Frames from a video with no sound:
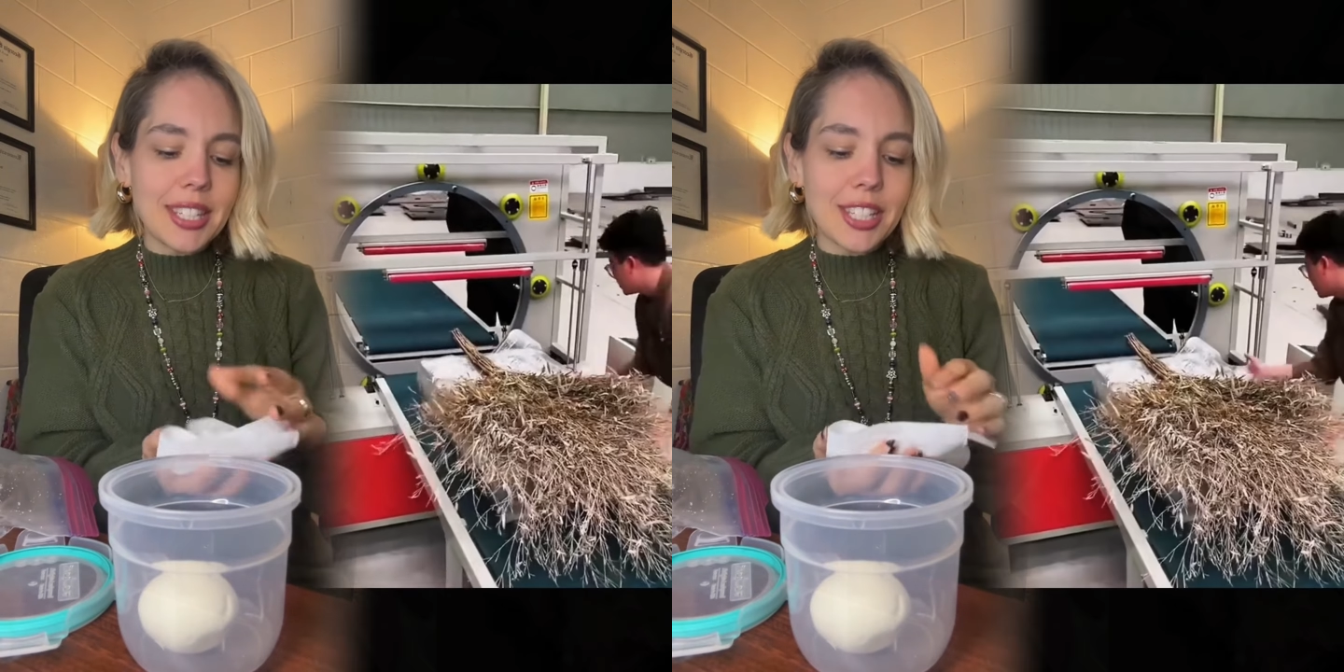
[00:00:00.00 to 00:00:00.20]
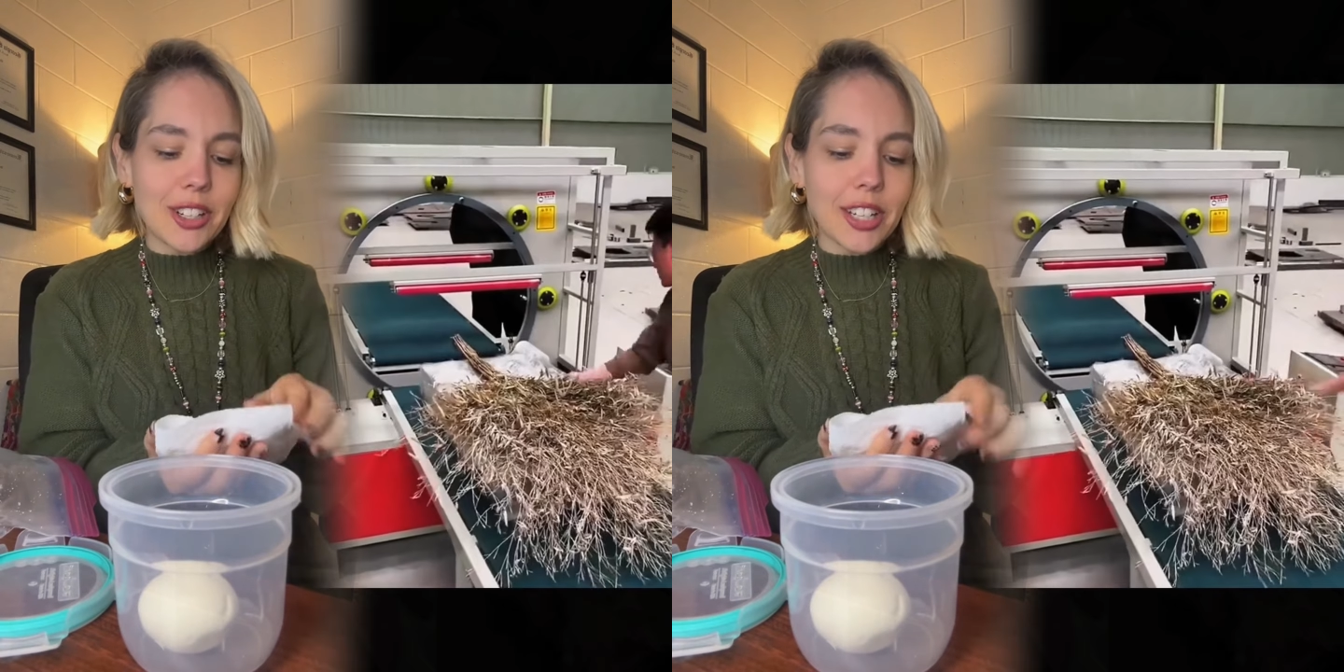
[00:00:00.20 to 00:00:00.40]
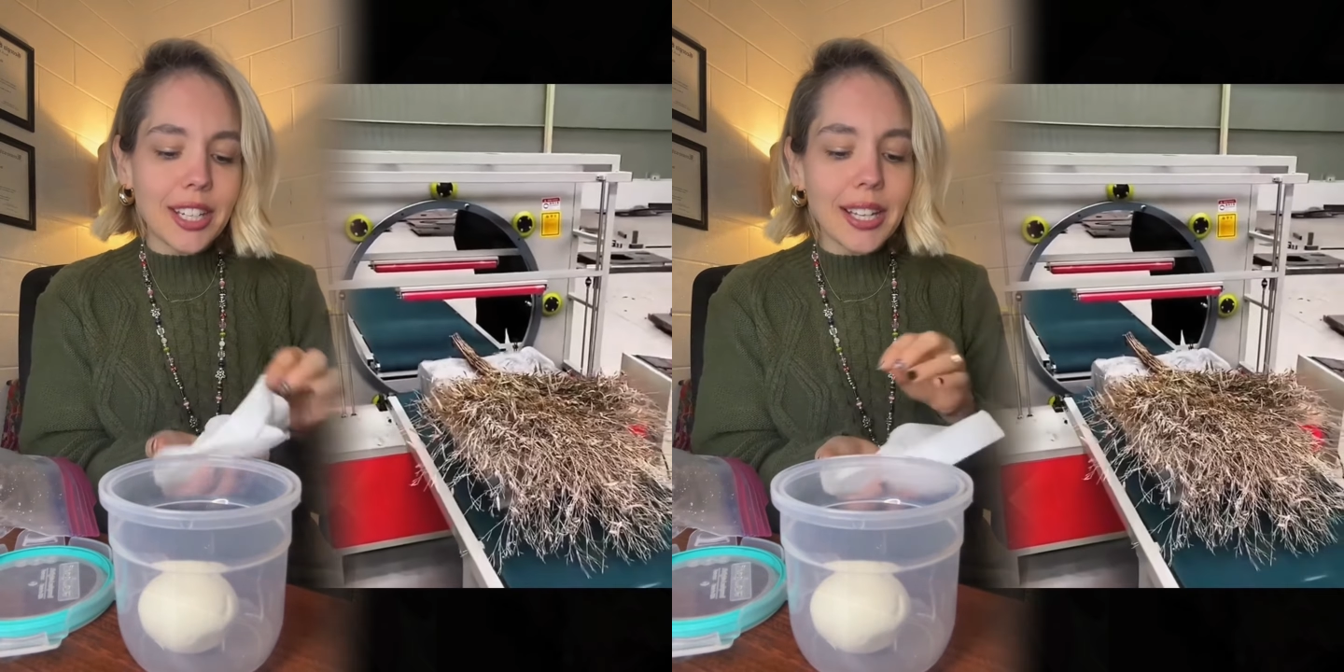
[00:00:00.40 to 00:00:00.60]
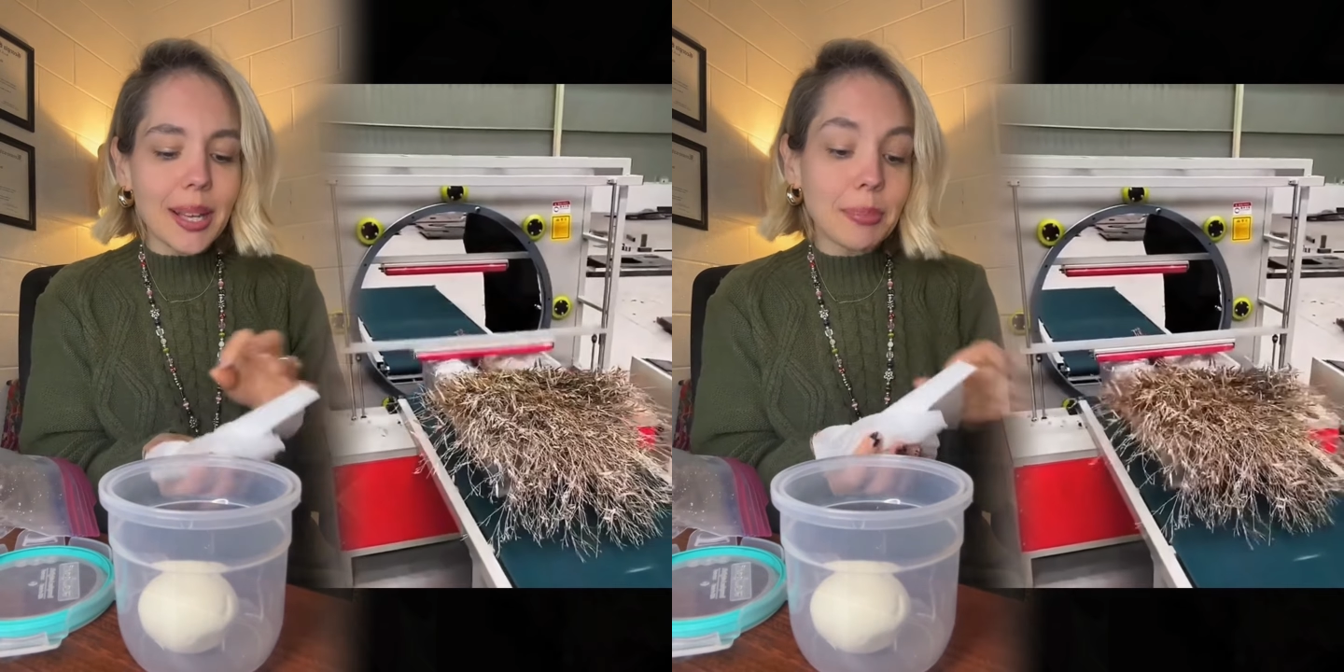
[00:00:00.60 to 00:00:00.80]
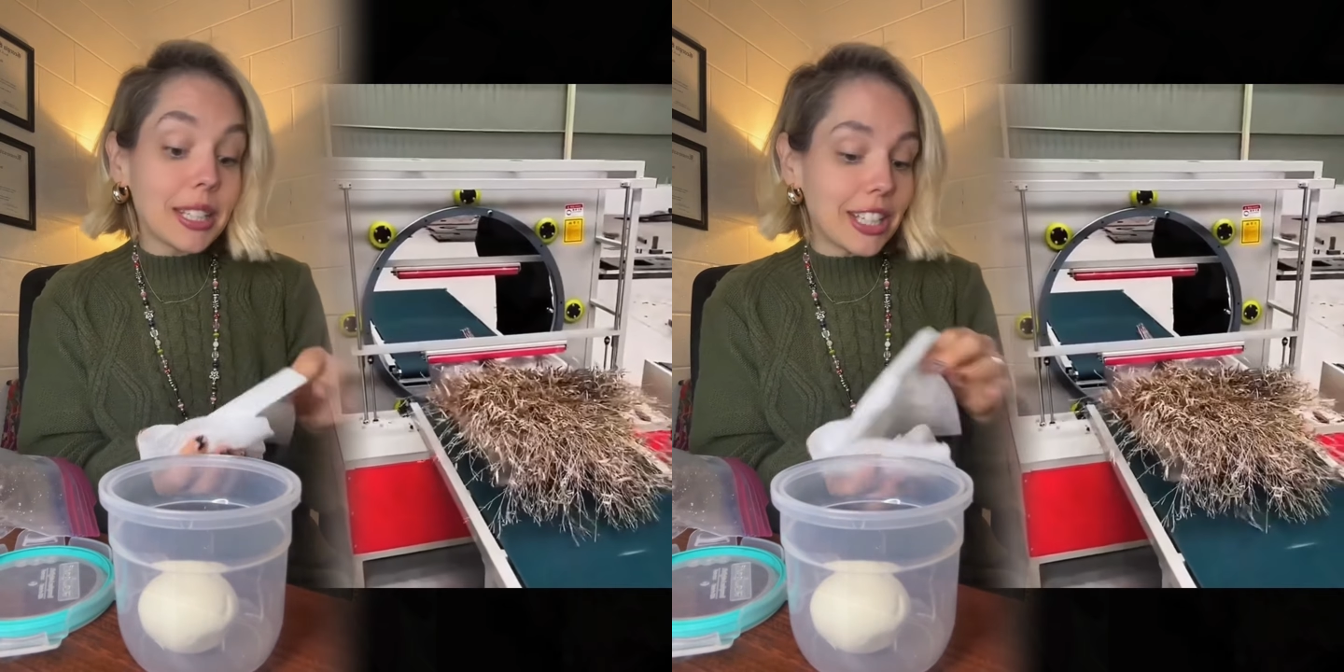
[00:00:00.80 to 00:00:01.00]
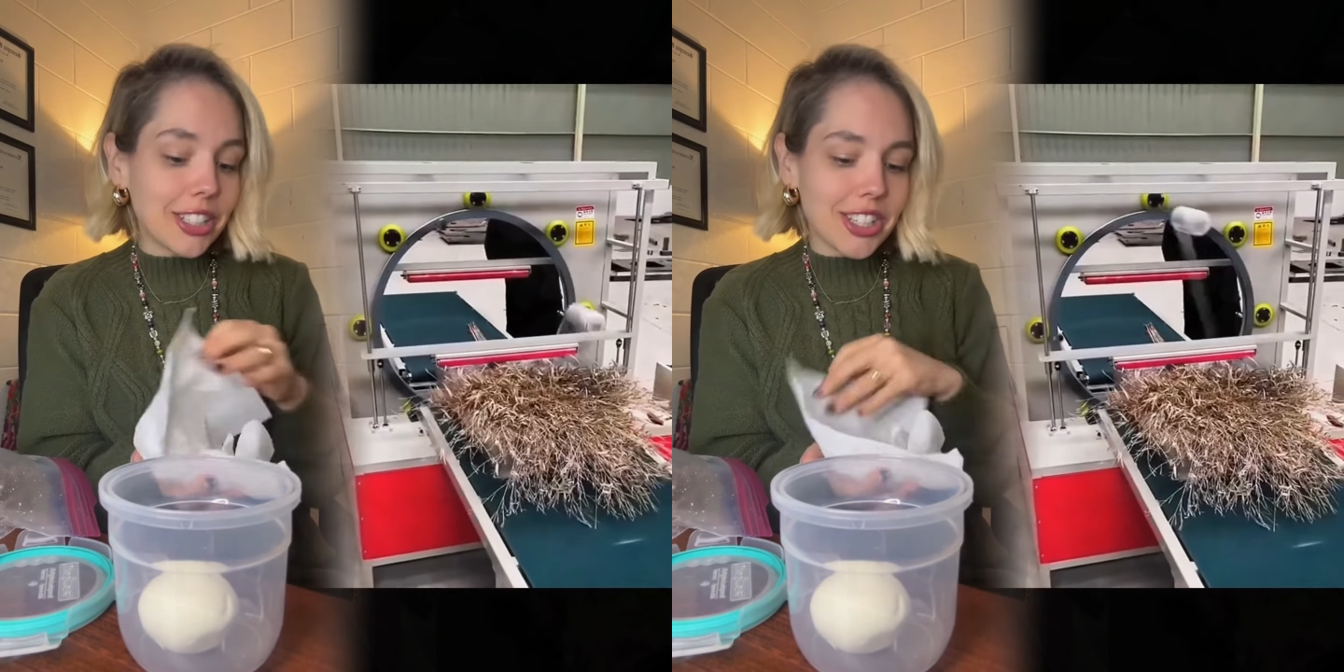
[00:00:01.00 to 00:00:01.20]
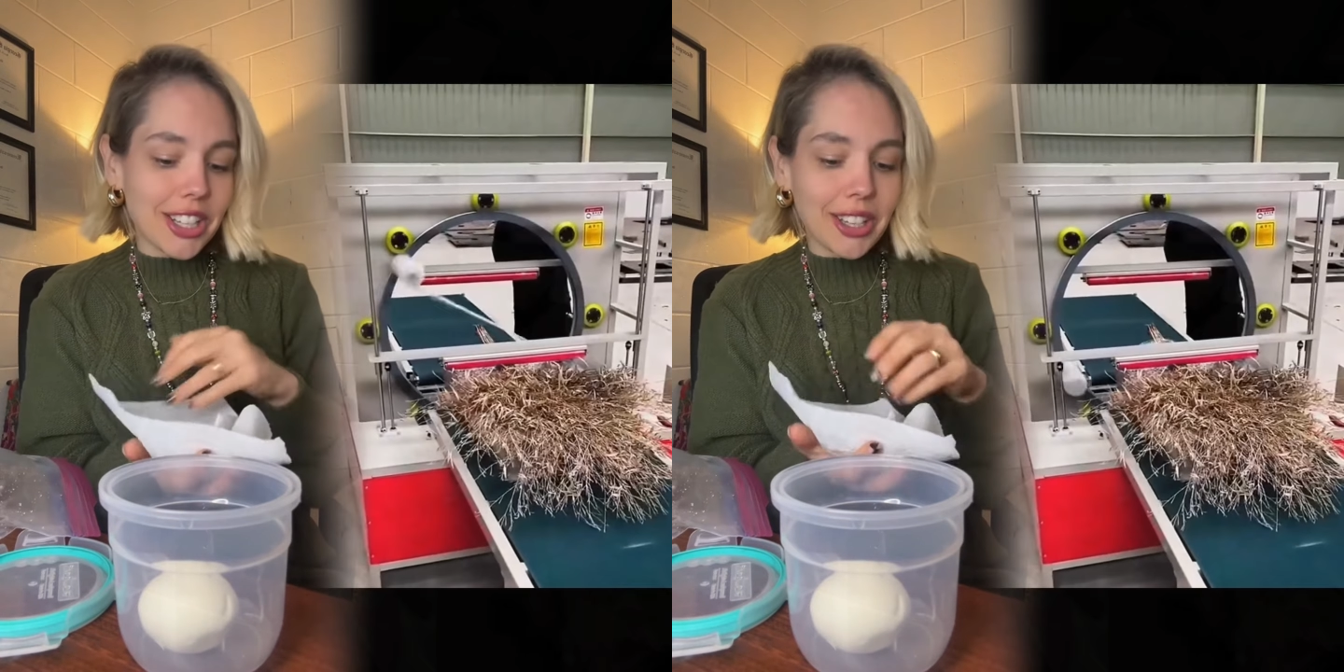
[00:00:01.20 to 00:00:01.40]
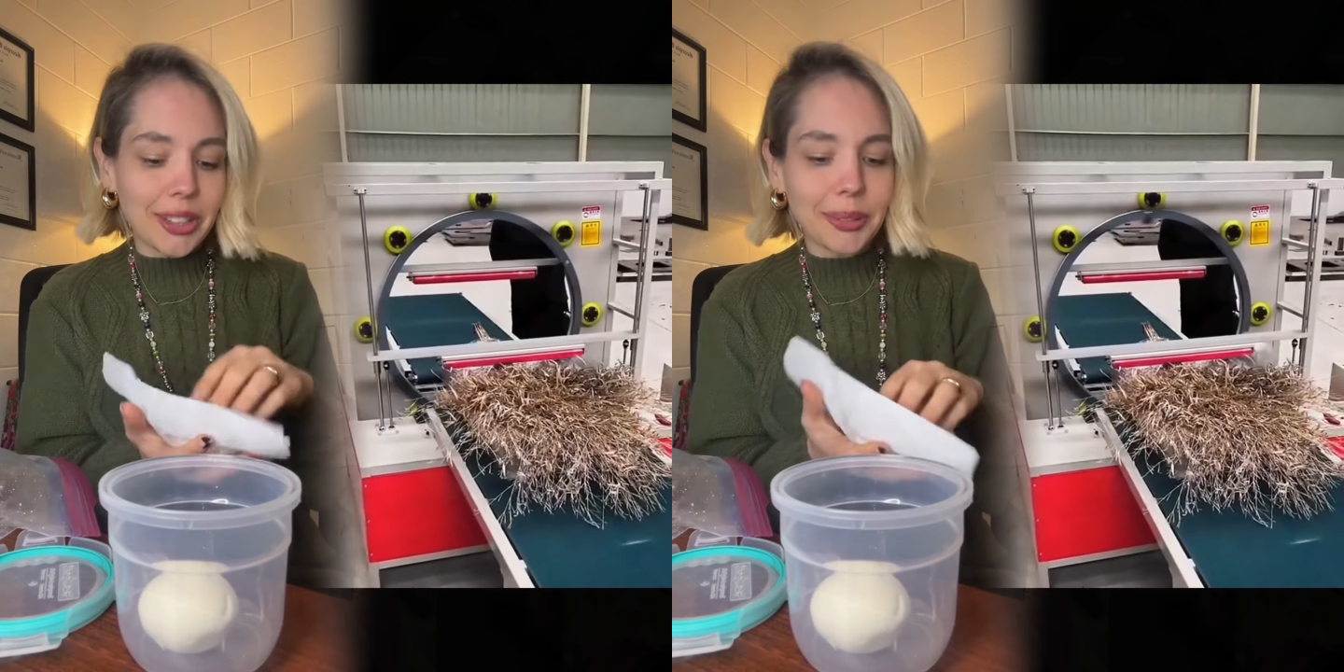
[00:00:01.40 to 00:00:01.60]
It started a couple of years
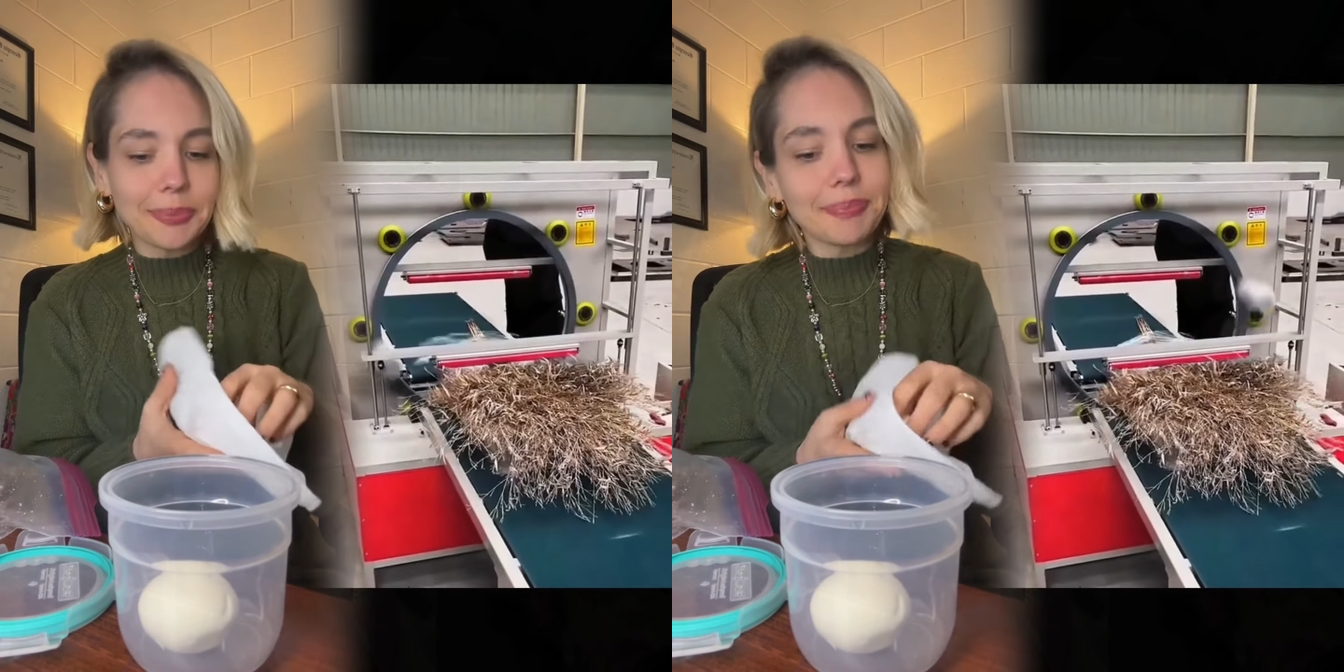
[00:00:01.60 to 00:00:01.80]
ago.